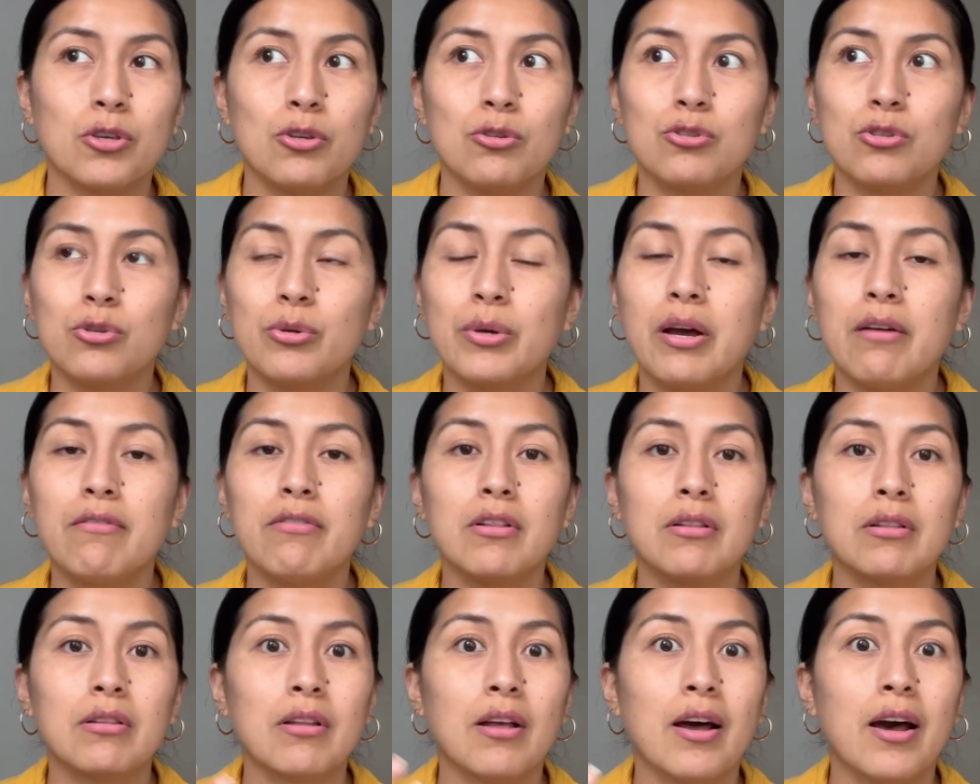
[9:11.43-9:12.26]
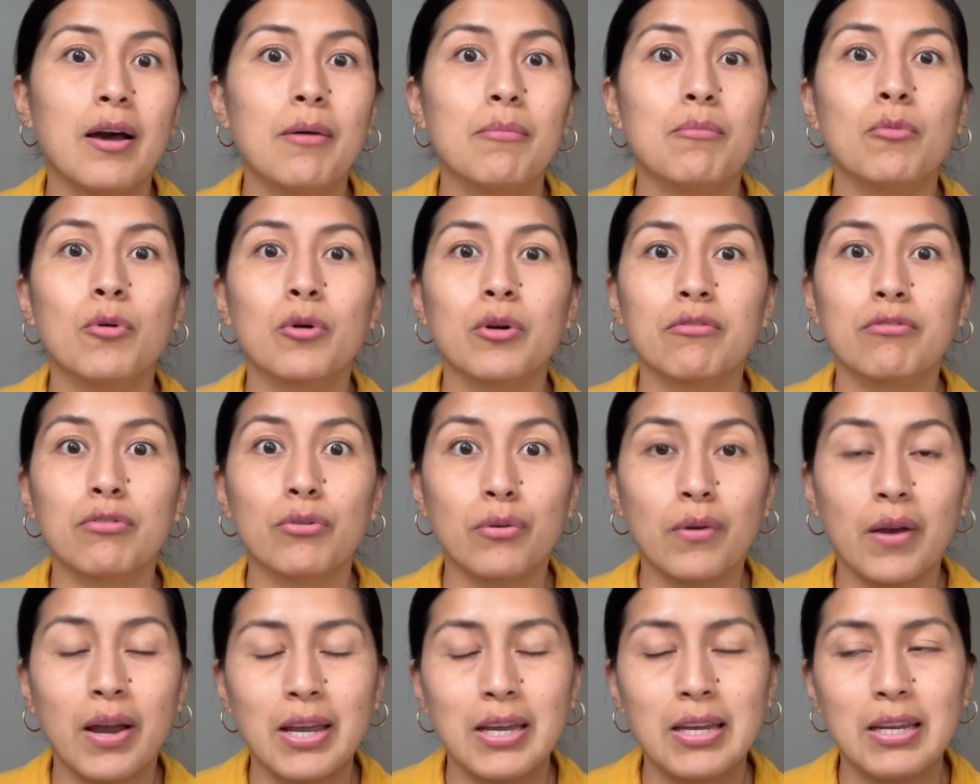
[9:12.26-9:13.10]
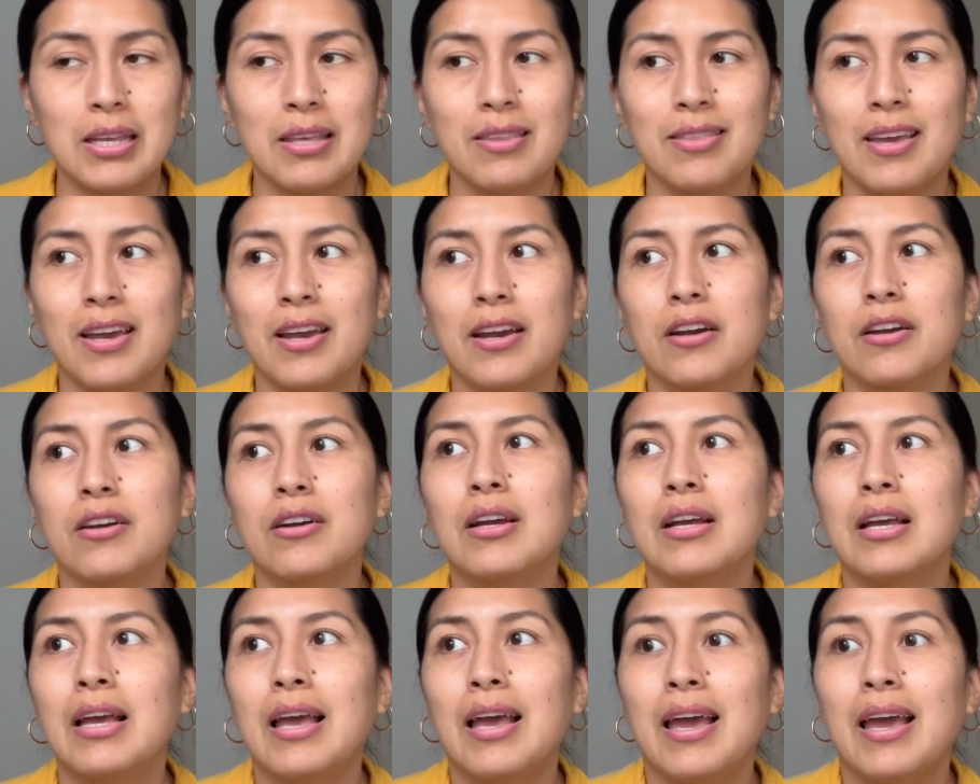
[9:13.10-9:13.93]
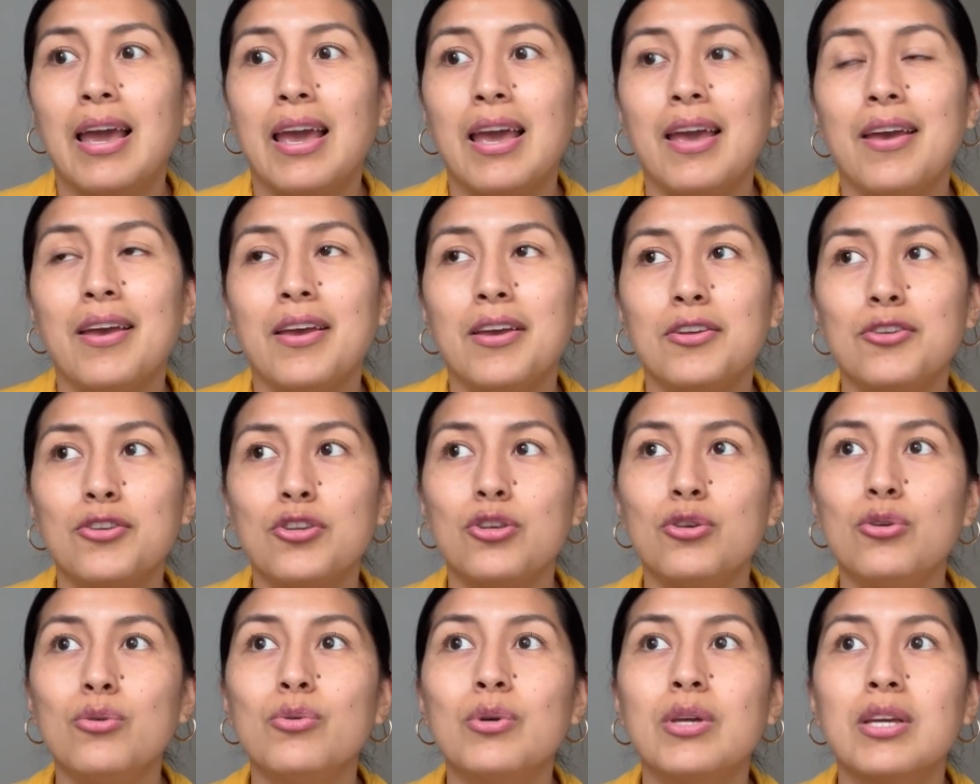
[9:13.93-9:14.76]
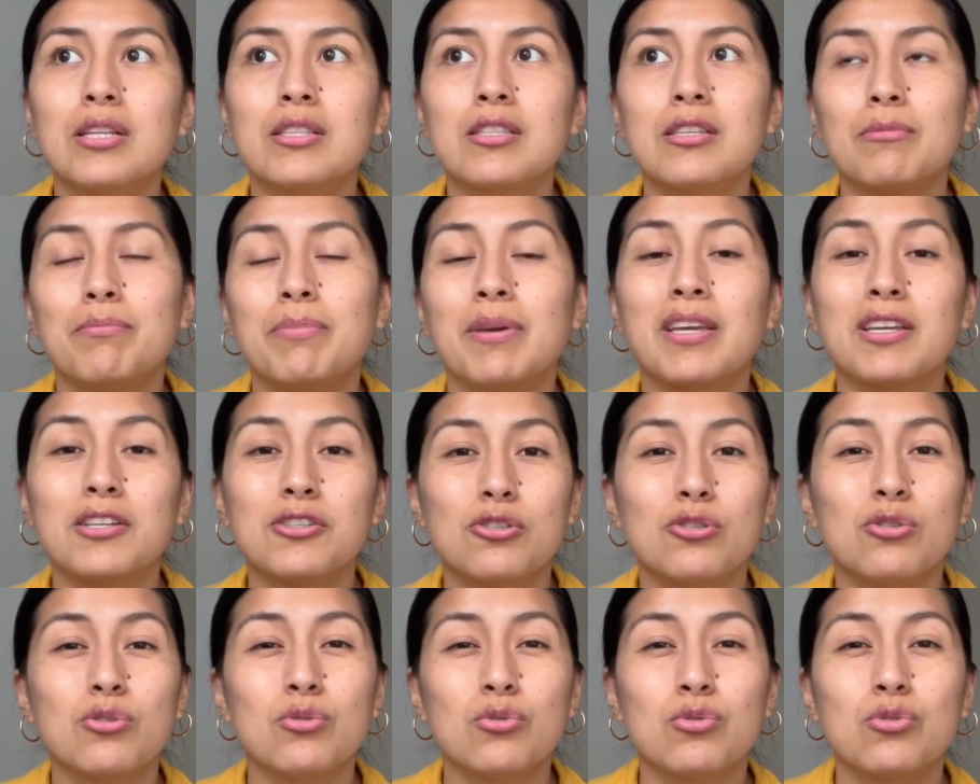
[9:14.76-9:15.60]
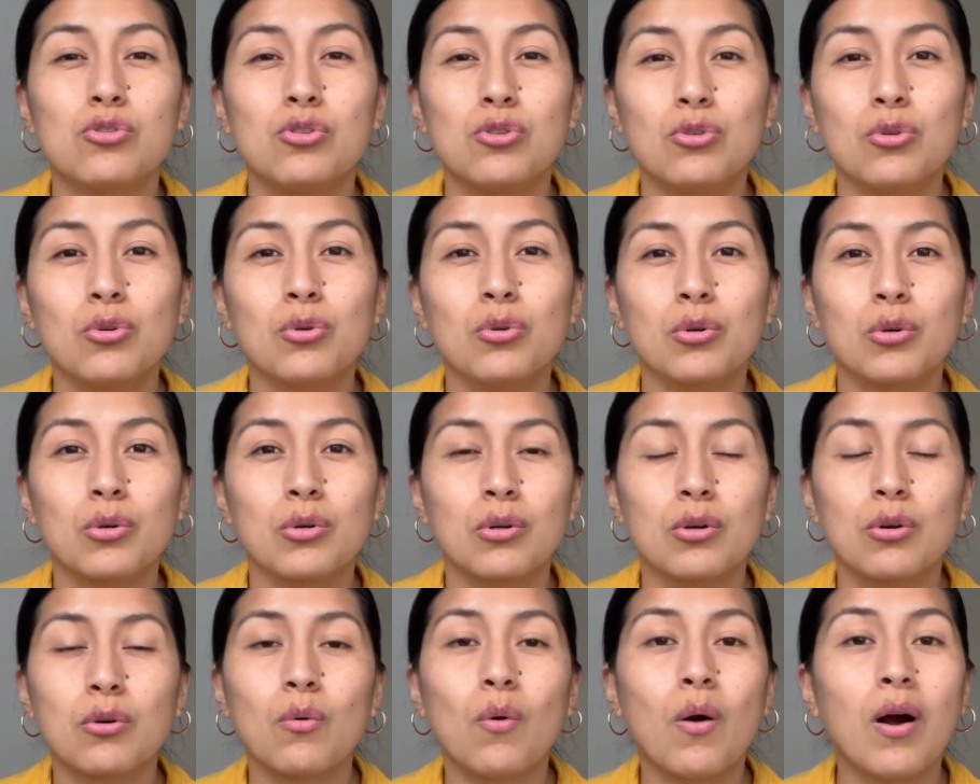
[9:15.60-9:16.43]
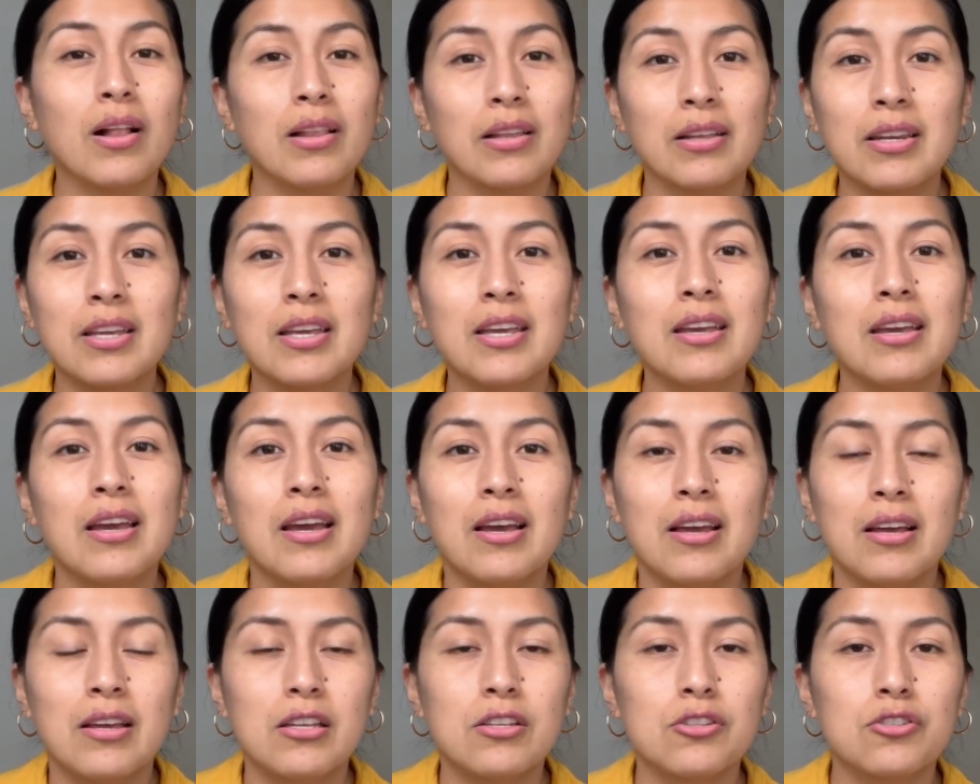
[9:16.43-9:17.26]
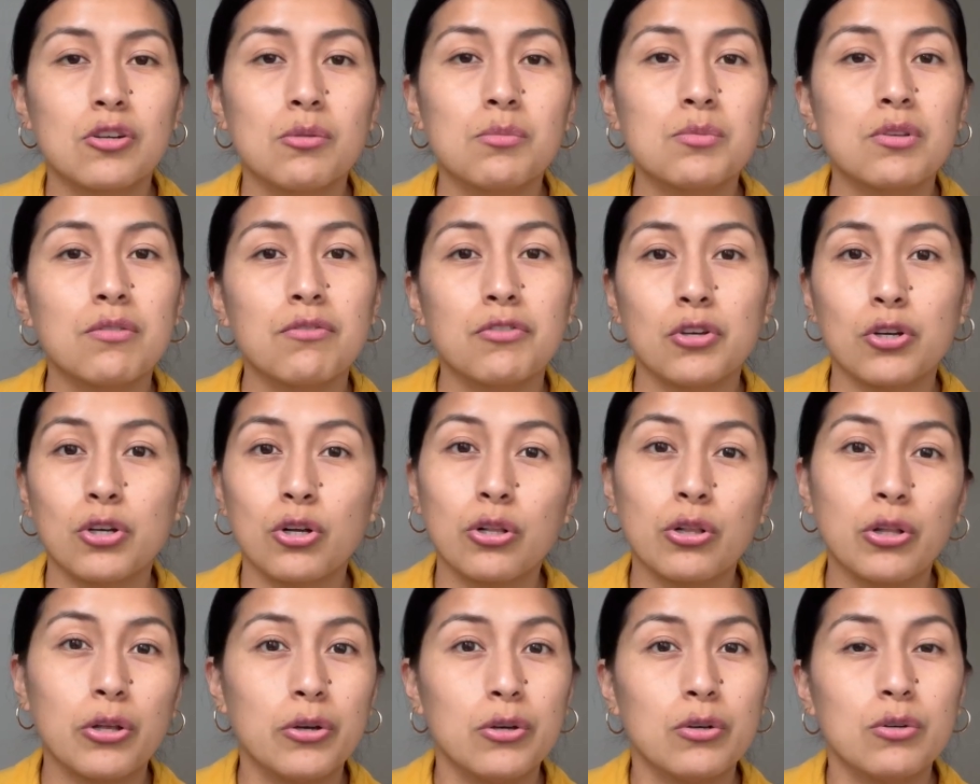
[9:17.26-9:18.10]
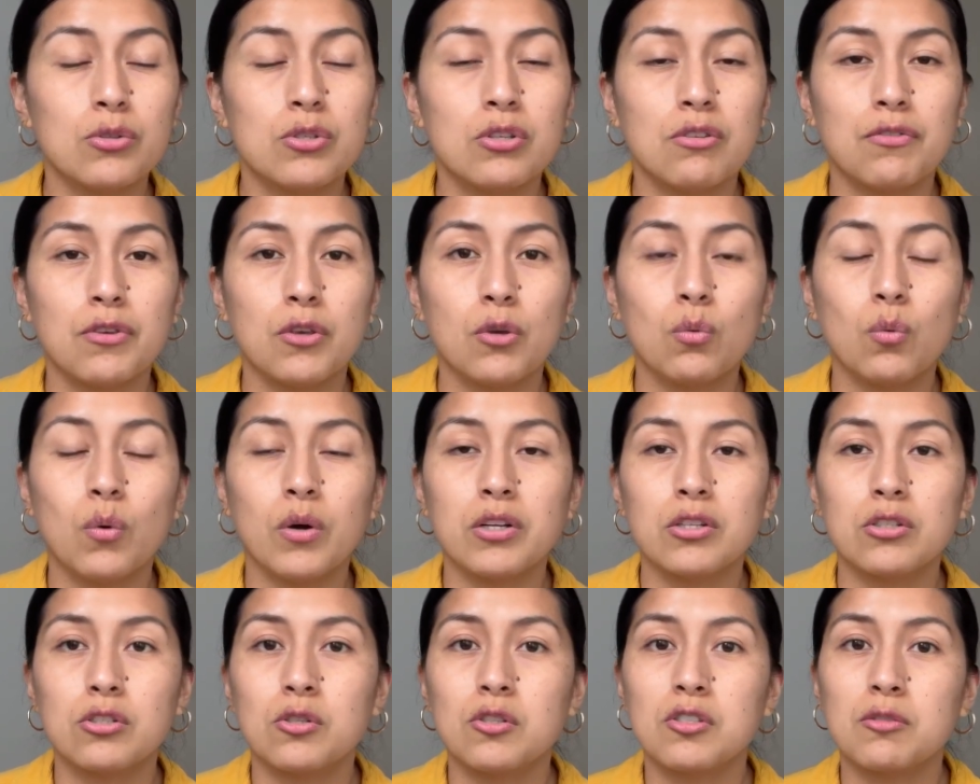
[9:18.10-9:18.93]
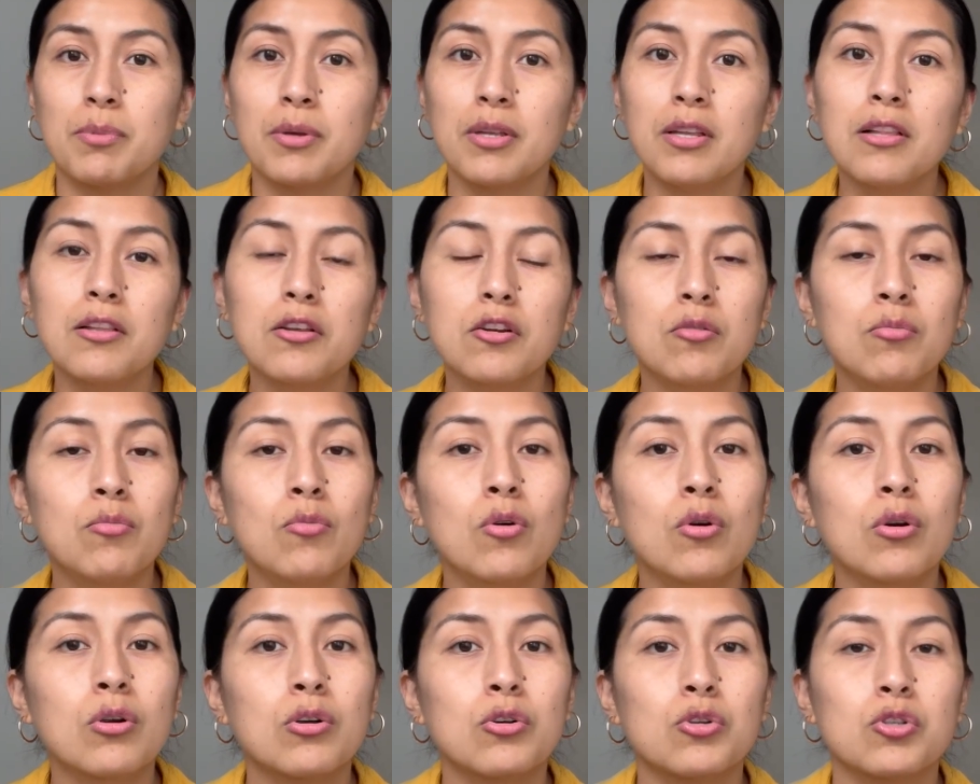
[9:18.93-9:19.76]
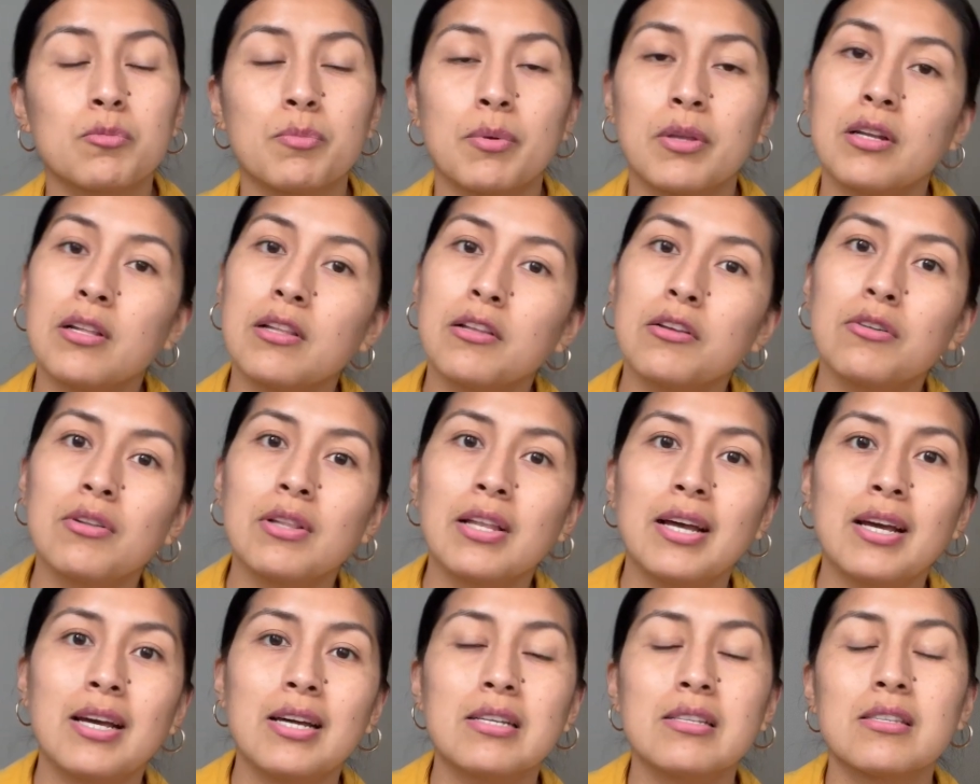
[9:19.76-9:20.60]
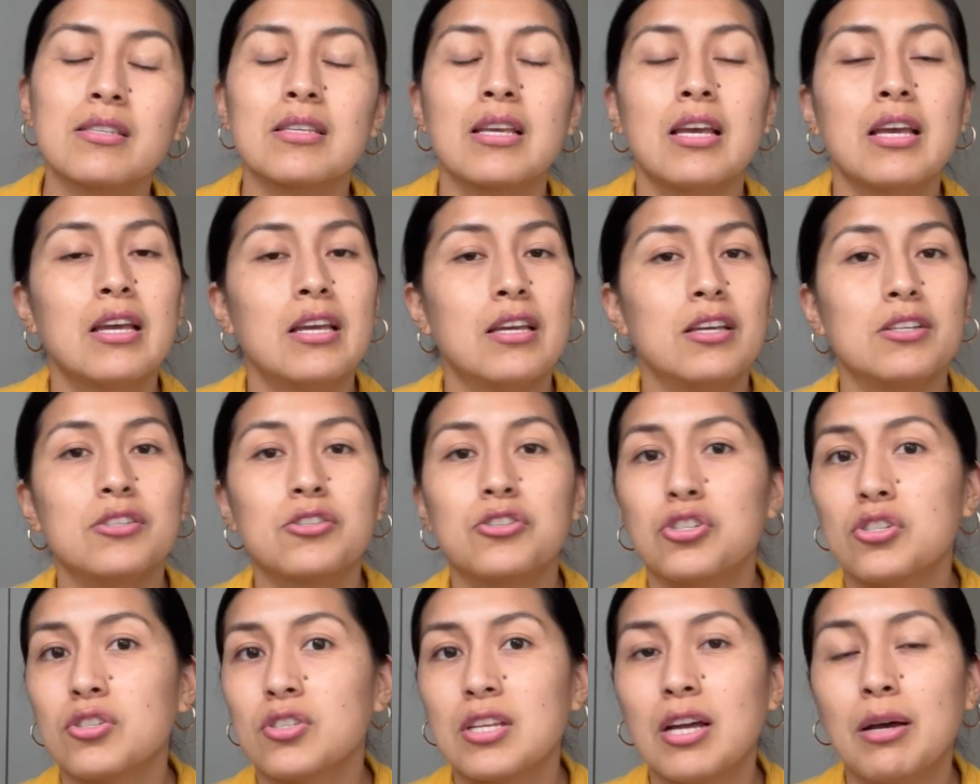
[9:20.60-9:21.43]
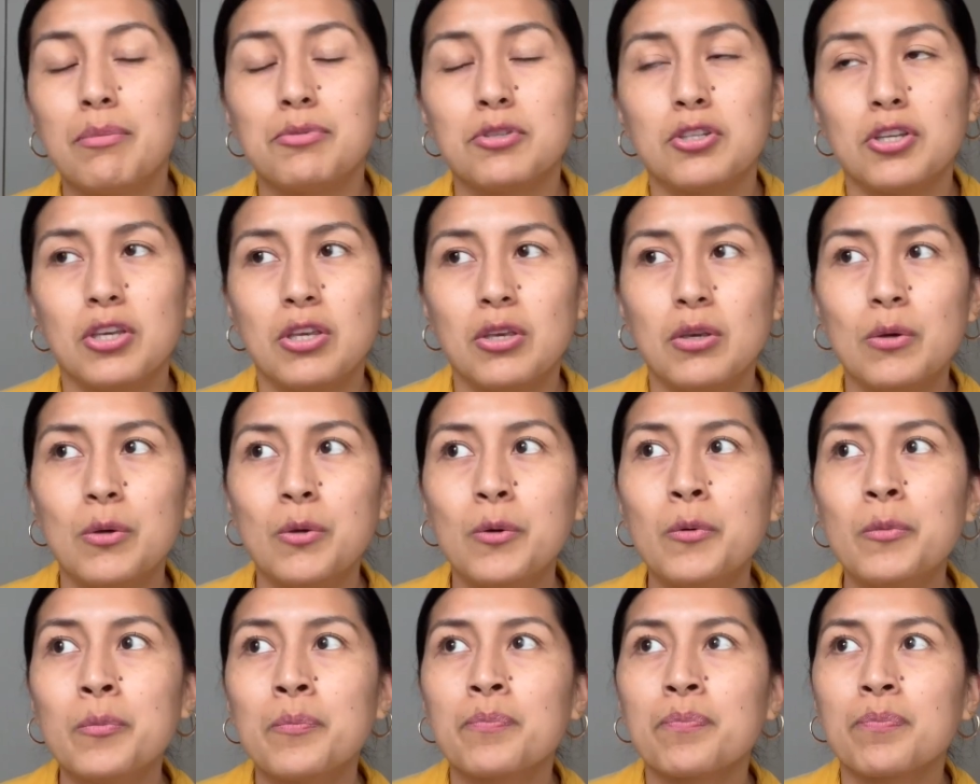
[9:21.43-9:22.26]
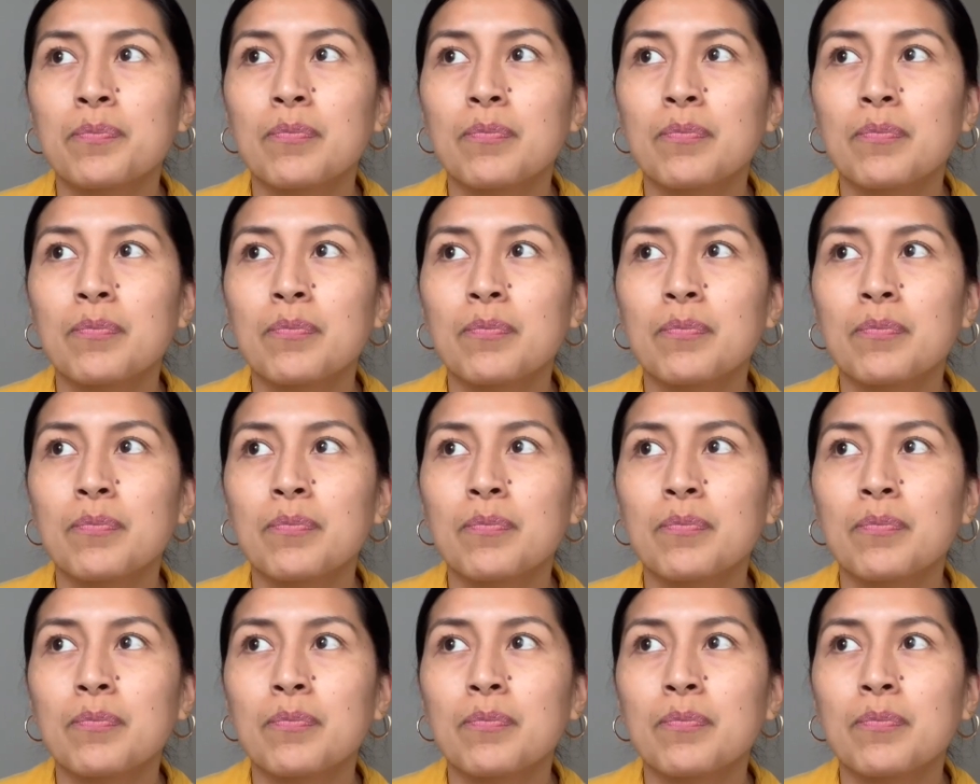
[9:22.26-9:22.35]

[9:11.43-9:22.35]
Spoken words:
You do have a lot more variety there and you get to pick and choose your quality in terms of your clothes. If you want to spend a little more or spend a little less, it's just up to you.